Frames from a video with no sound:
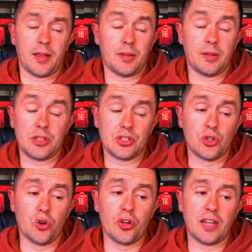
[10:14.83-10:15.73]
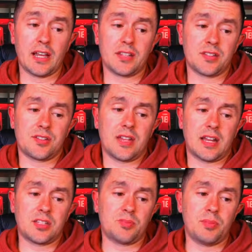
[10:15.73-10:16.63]
story
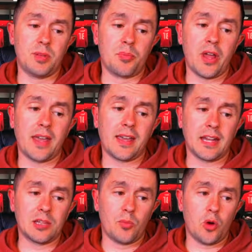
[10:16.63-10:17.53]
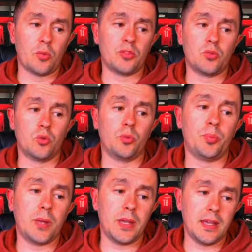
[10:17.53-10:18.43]
that's been breaking at the moment would
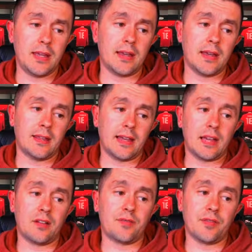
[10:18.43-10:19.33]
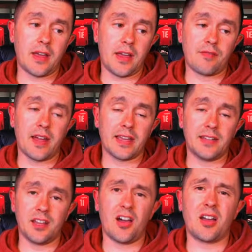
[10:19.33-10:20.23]
be that of Frankie
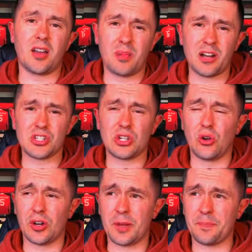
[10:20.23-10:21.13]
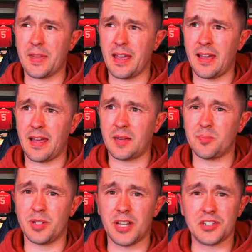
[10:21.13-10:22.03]
De Jong at Barcelona, and
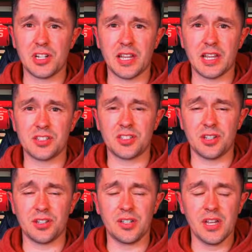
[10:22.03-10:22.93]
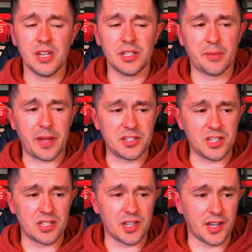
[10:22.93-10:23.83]
potential links to
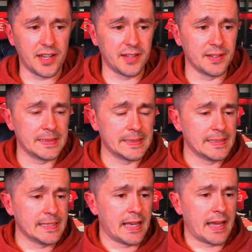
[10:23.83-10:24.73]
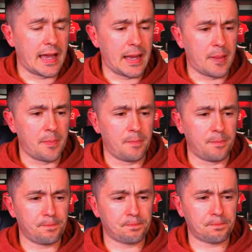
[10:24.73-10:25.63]
Manchester United. Um,
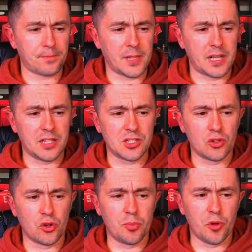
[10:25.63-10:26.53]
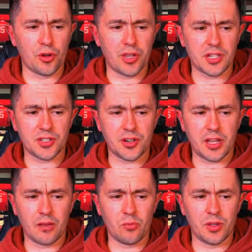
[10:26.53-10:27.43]
this story broke
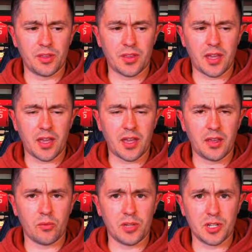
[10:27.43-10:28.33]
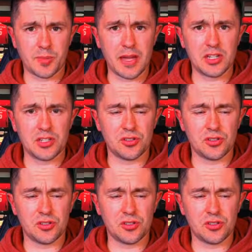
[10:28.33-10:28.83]
yesterday with a Spanish